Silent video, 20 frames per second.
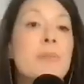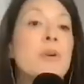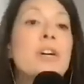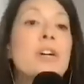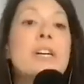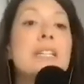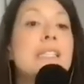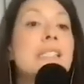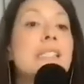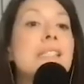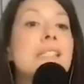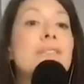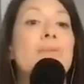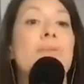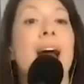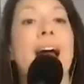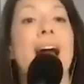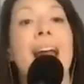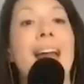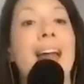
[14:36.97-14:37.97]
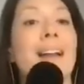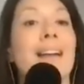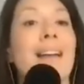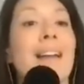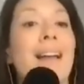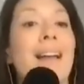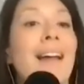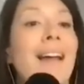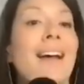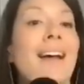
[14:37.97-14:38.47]
classic liberals, right?
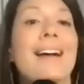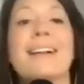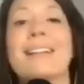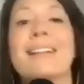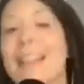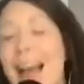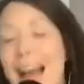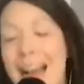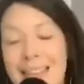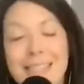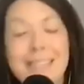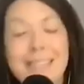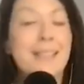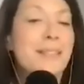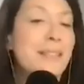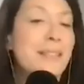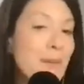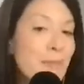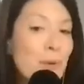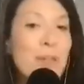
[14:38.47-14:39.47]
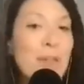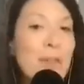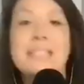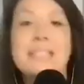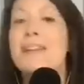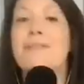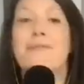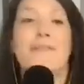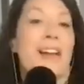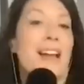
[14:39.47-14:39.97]
Classic
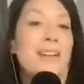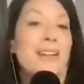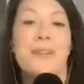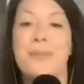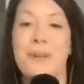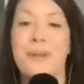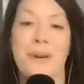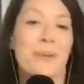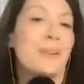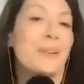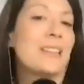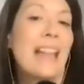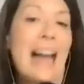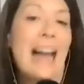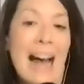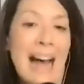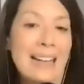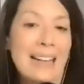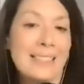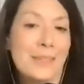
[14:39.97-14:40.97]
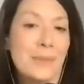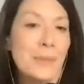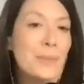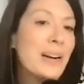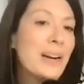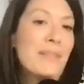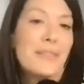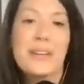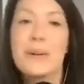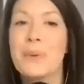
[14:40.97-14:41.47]
liberals. Invent your own class.
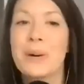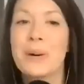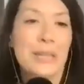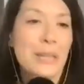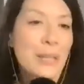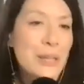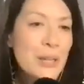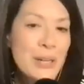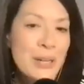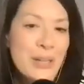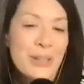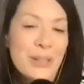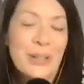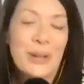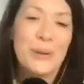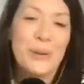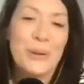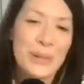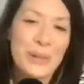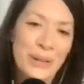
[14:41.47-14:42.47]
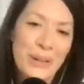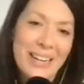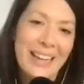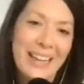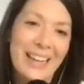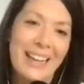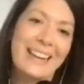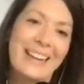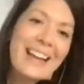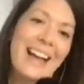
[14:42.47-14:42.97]
Whatever you want to learn, go learn
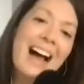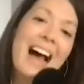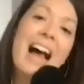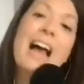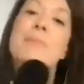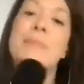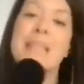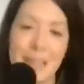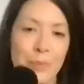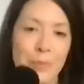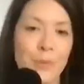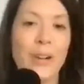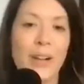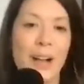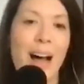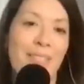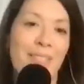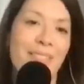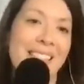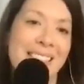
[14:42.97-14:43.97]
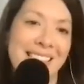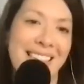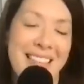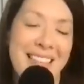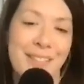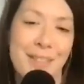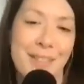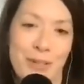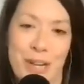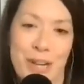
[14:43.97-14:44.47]
it. Yeah, I'm a liberal. Obviously,
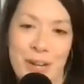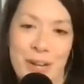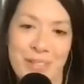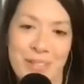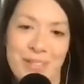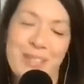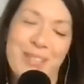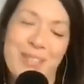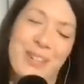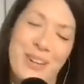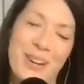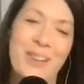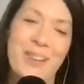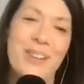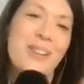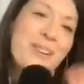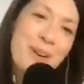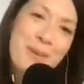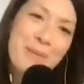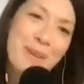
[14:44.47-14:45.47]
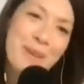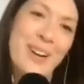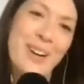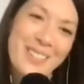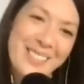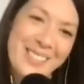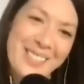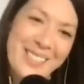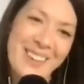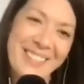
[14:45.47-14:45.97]
that's a joke. Just so you know, you don't know me at
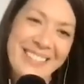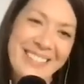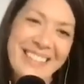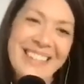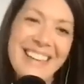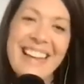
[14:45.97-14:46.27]
all. So